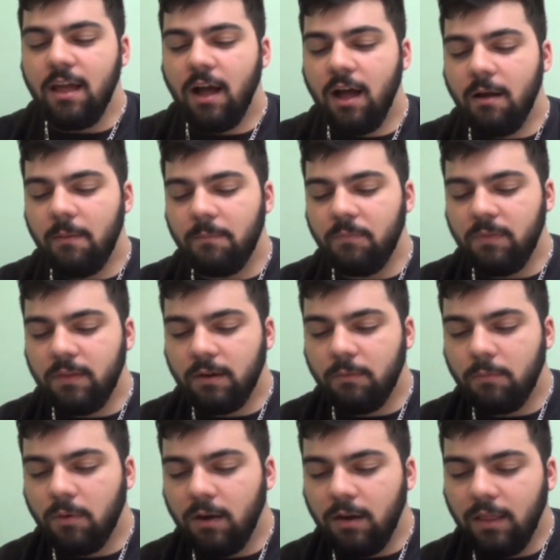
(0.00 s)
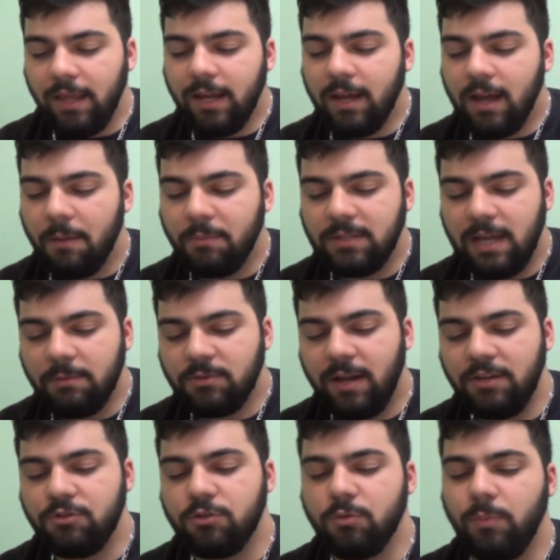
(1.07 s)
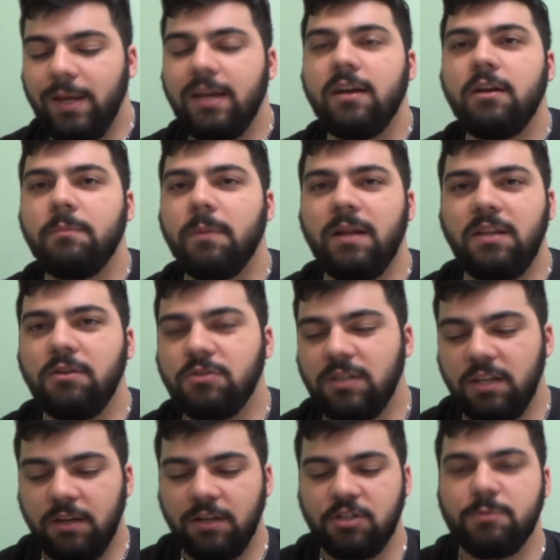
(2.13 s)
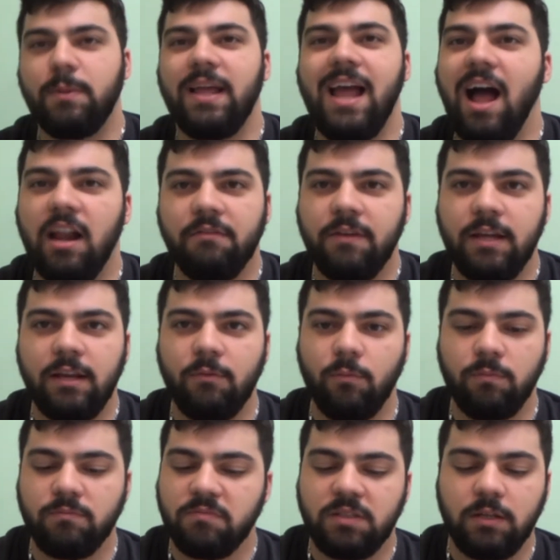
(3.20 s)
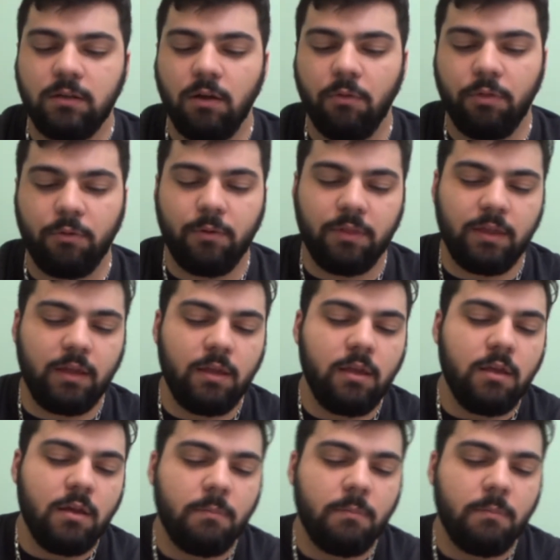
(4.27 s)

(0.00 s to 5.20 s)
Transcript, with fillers: Um, there were like a couple times when I drew weird, but usually you can just play out of it and still go through with it.